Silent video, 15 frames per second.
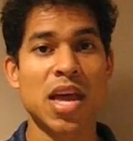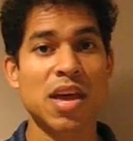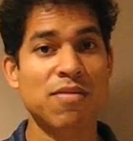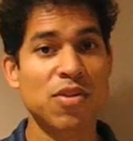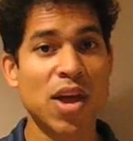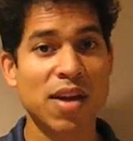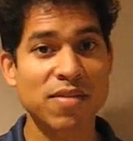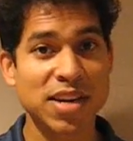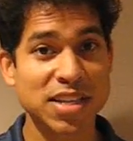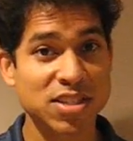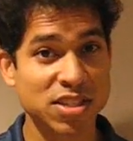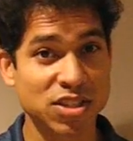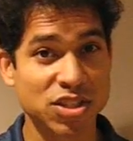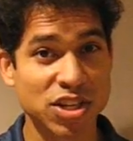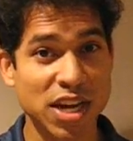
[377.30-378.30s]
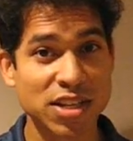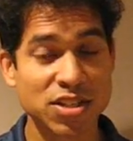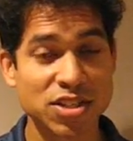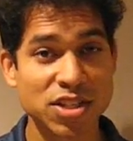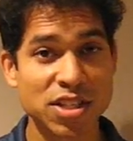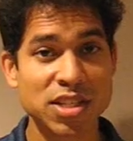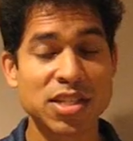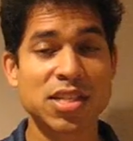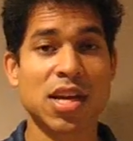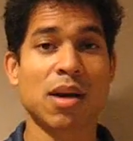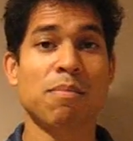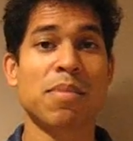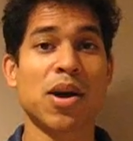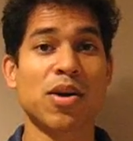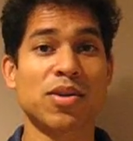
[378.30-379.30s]
If you have any suggestions
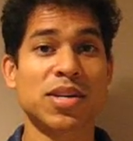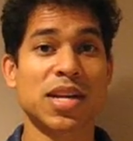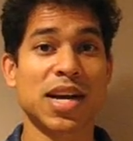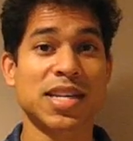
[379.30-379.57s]
about